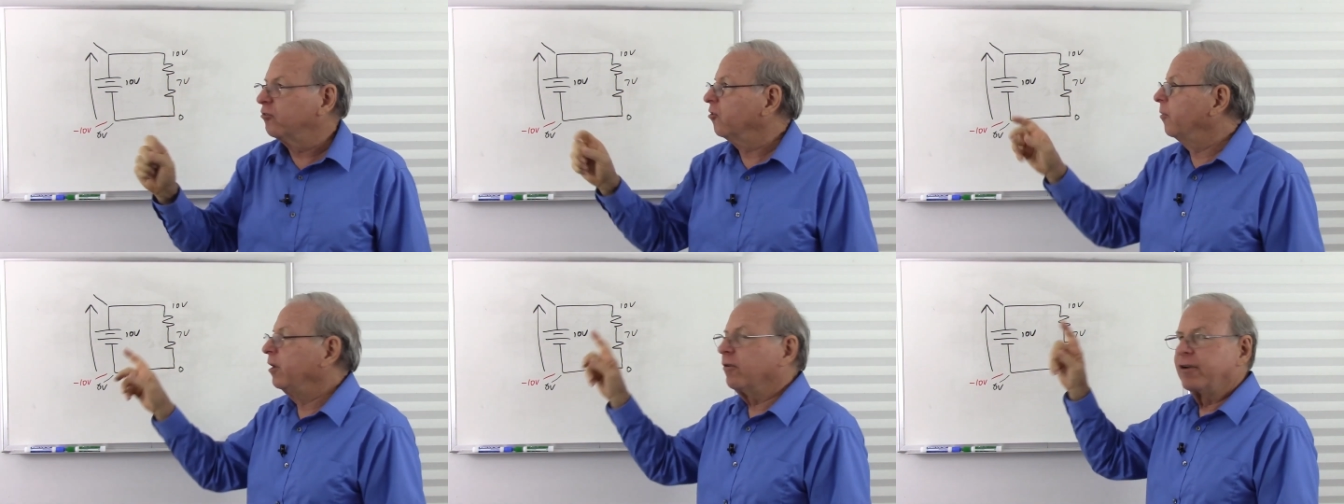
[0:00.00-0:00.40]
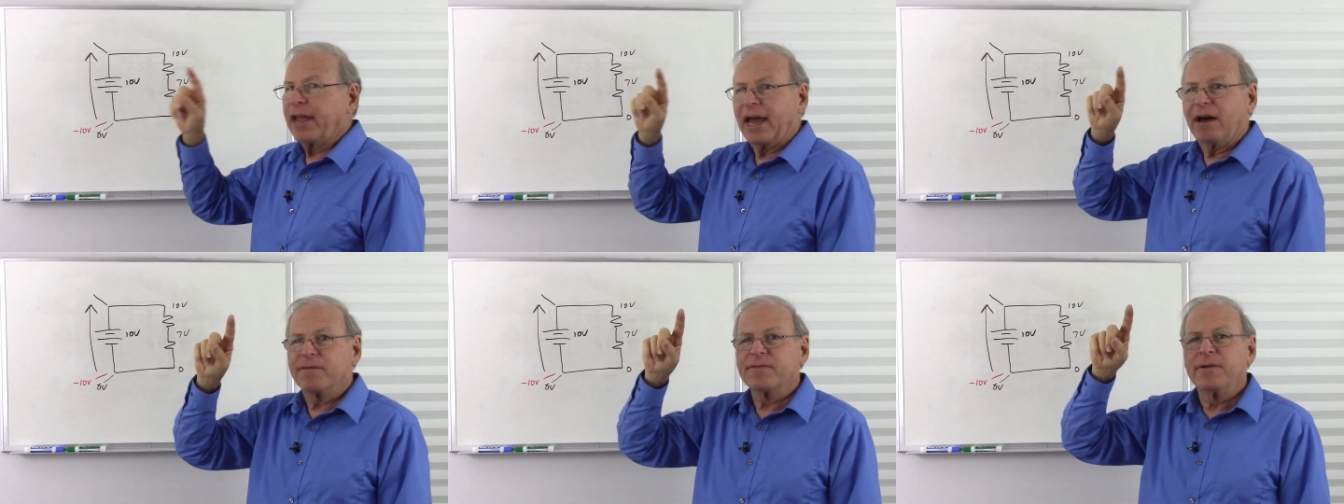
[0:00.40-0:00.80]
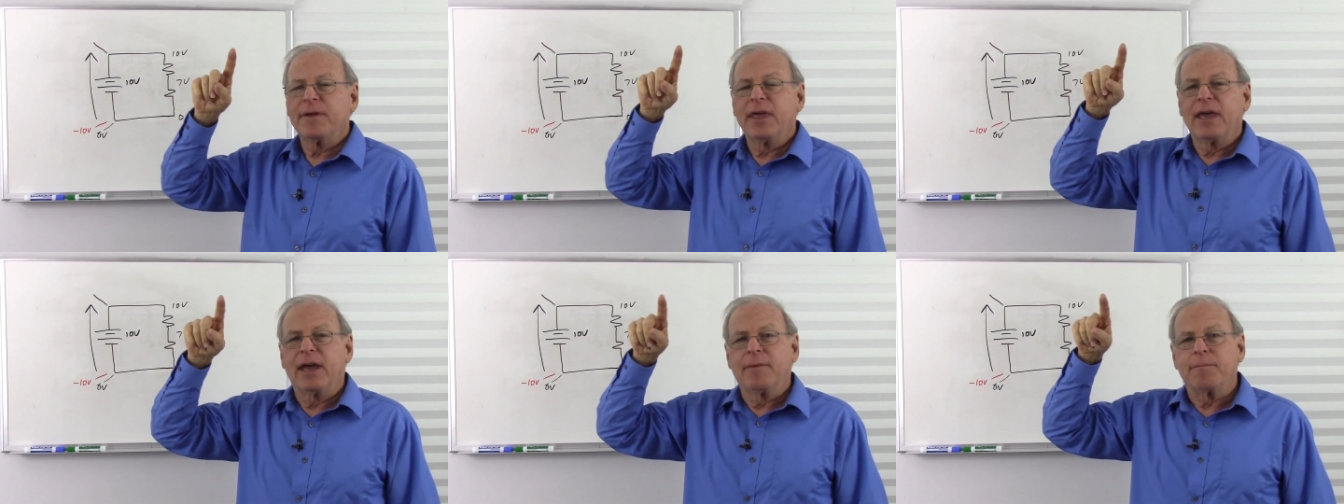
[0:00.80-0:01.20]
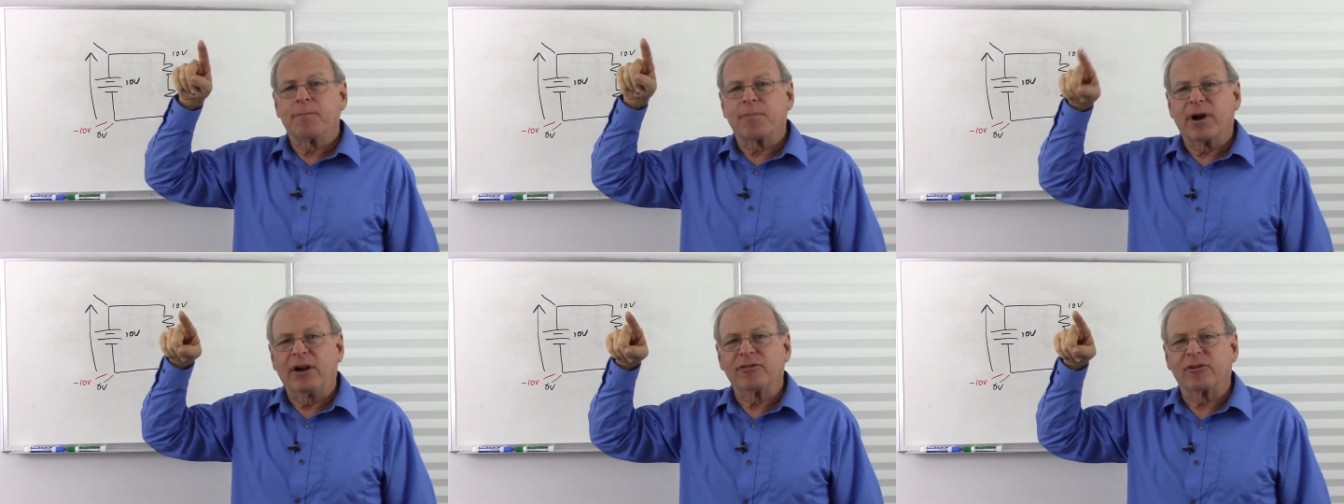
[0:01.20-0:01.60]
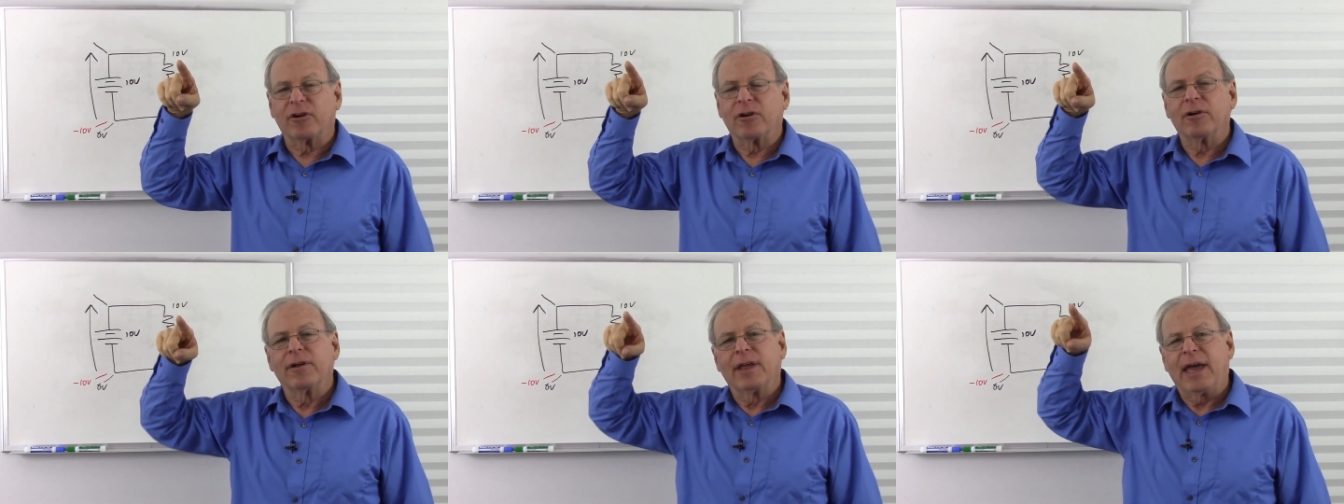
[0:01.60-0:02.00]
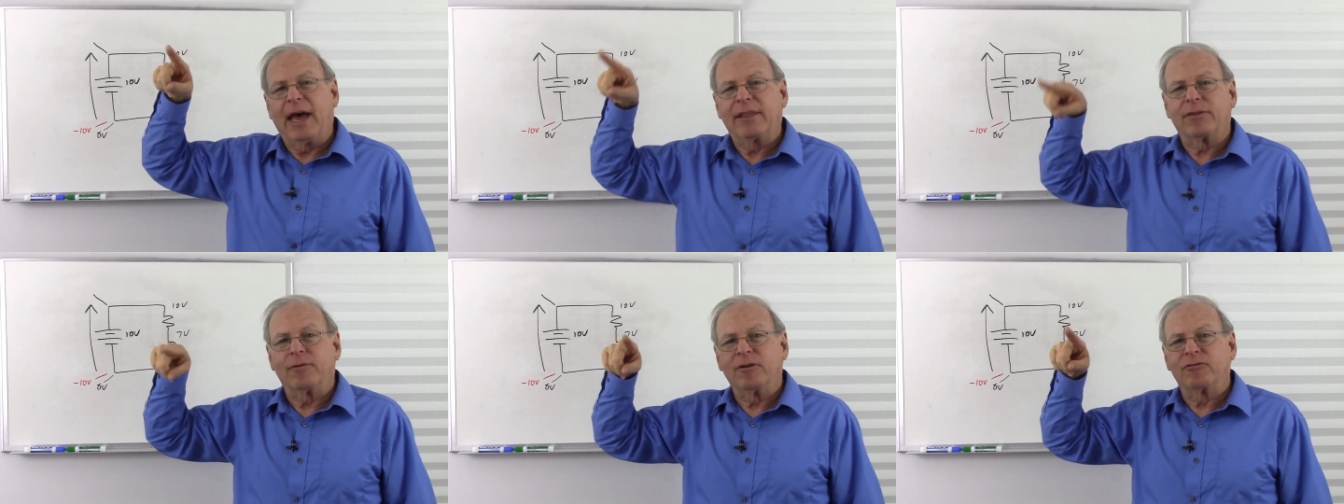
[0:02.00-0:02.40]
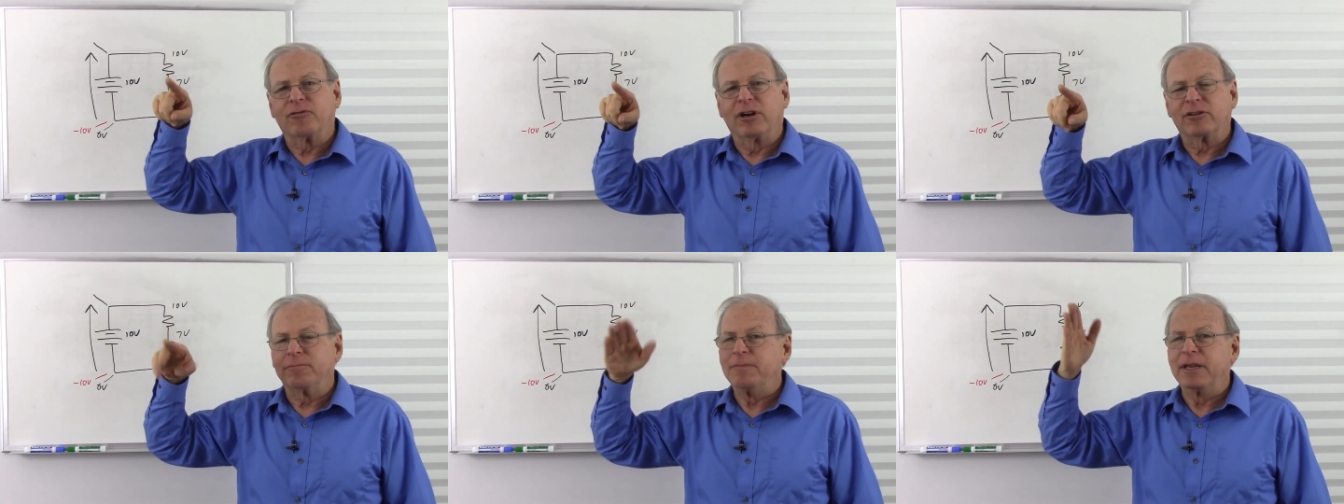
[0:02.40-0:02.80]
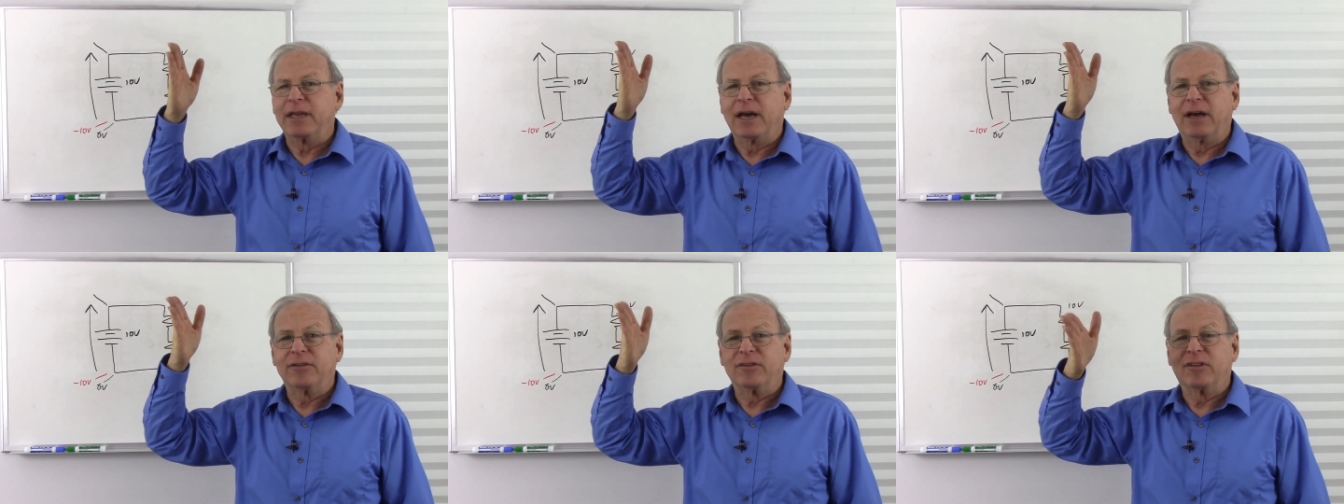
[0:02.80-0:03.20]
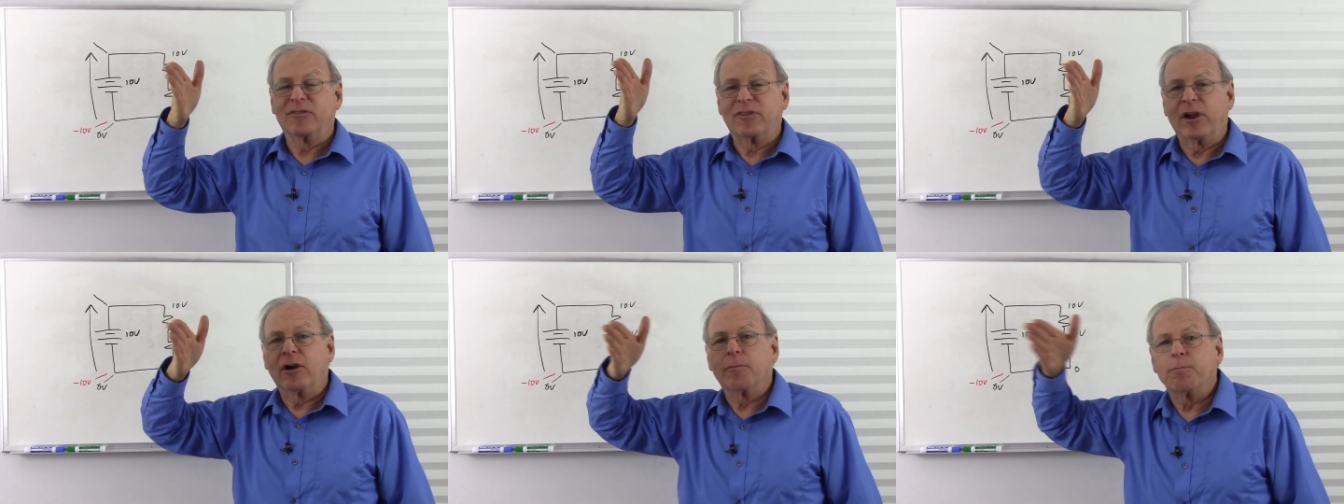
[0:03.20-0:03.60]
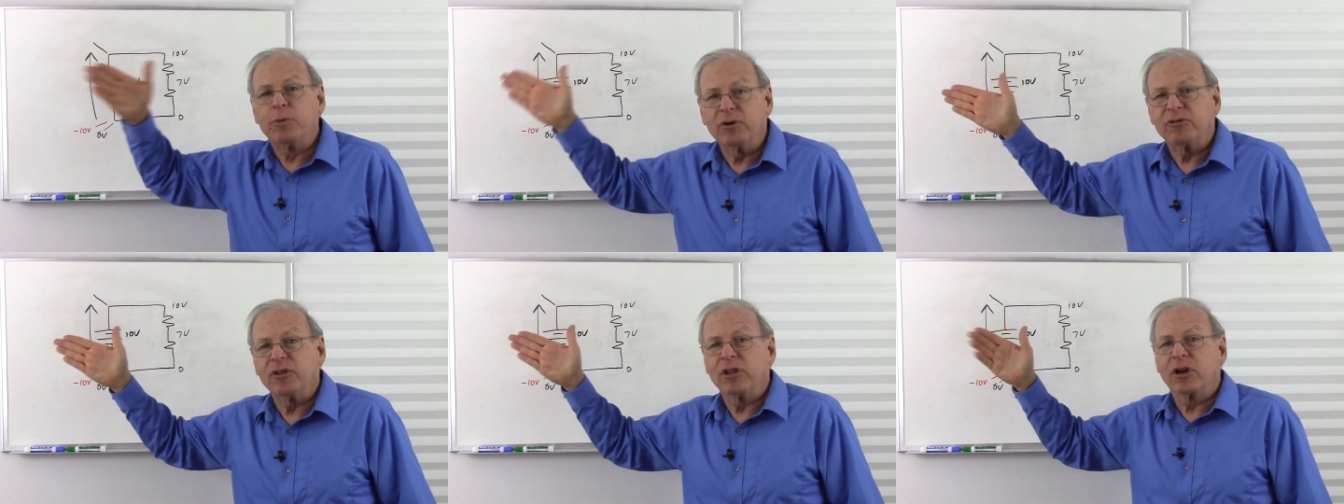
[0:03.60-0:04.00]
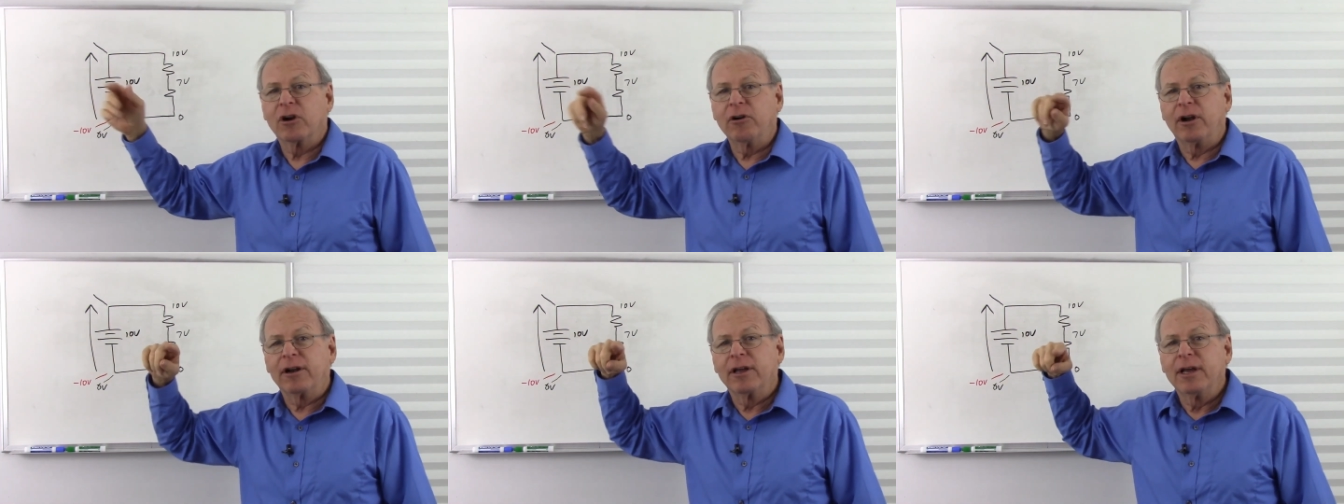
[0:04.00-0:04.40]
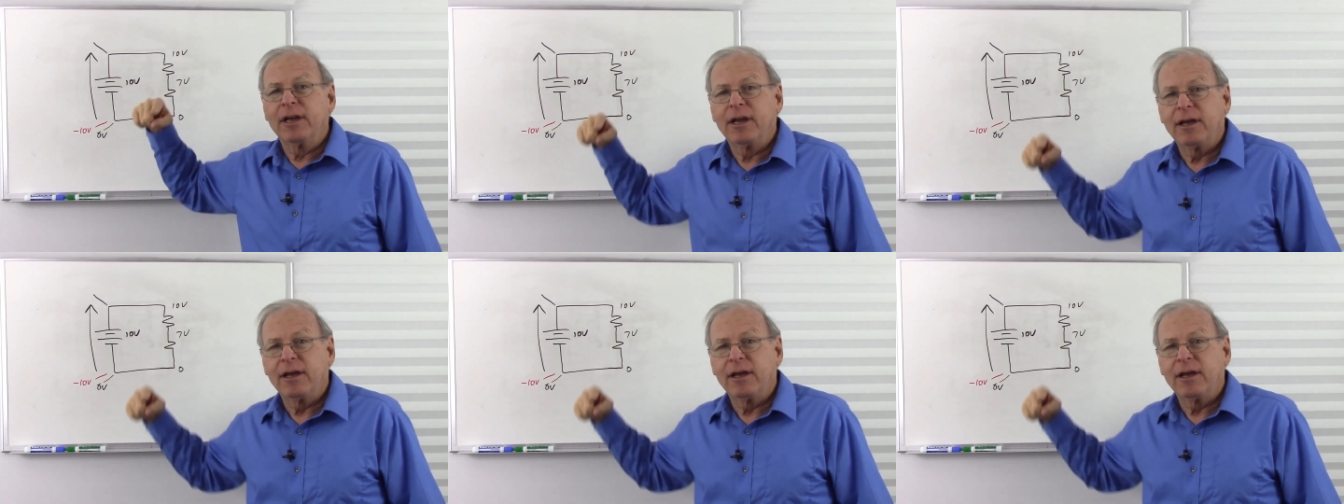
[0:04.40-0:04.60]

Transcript: So we don't have pressure at the restriction because it's there pushing the current.